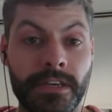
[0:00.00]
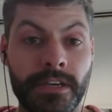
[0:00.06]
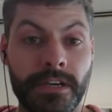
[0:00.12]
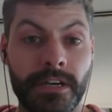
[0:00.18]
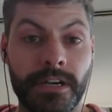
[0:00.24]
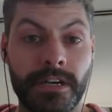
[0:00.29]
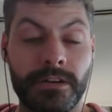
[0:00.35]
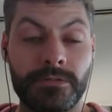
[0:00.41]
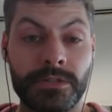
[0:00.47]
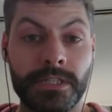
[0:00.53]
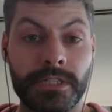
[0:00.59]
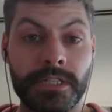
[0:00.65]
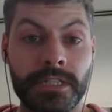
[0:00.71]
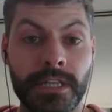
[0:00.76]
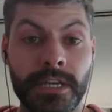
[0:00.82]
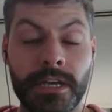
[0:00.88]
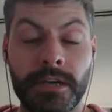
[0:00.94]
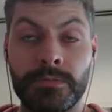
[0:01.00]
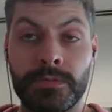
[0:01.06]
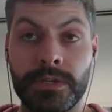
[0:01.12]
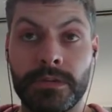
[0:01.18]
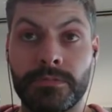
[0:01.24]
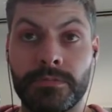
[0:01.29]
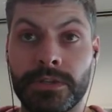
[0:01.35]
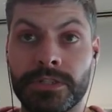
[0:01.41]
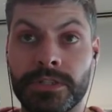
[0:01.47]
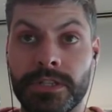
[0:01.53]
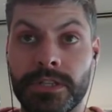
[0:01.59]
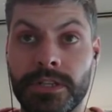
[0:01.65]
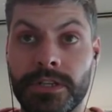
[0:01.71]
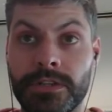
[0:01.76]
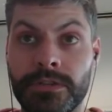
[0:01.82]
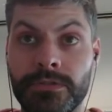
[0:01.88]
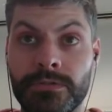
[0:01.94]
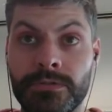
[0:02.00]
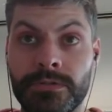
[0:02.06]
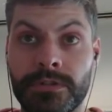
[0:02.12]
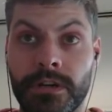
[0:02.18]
I was seeing the company a bunch in the news